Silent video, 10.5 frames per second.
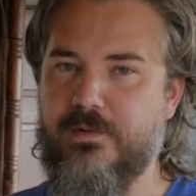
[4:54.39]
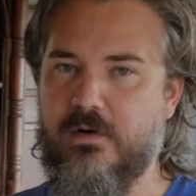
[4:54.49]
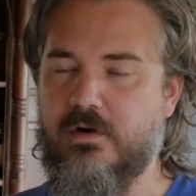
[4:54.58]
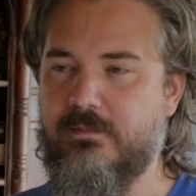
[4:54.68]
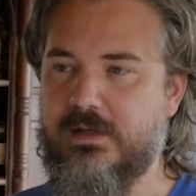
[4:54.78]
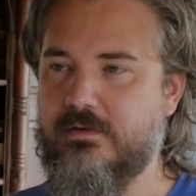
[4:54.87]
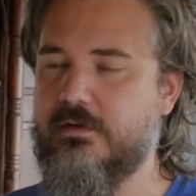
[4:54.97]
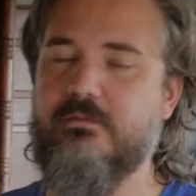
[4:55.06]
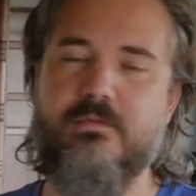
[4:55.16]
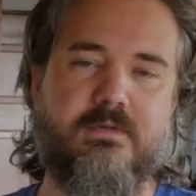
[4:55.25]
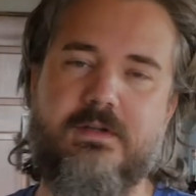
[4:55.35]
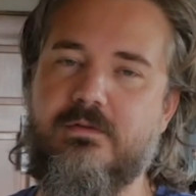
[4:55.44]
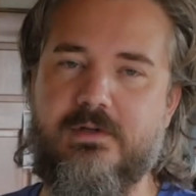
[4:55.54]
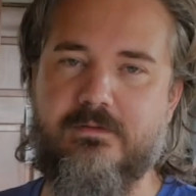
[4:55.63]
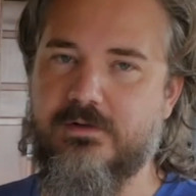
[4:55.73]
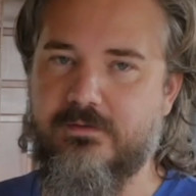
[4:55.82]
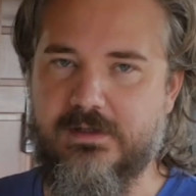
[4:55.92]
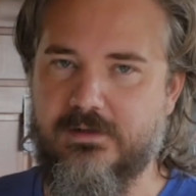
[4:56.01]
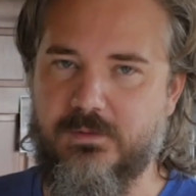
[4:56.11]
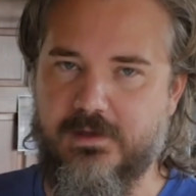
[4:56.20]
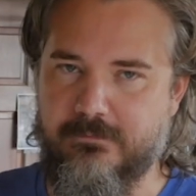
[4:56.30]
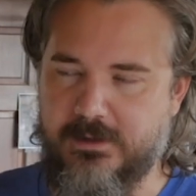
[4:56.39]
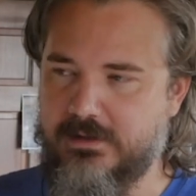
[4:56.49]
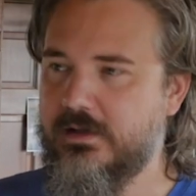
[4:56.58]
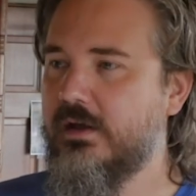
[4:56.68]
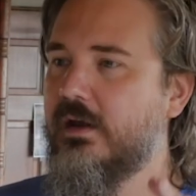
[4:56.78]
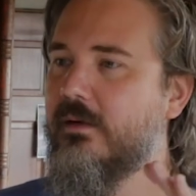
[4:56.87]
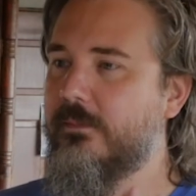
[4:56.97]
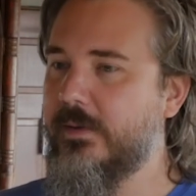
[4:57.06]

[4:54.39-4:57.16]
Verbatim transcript: burger meat, look, neither one of us are vegans. We love meat, mm.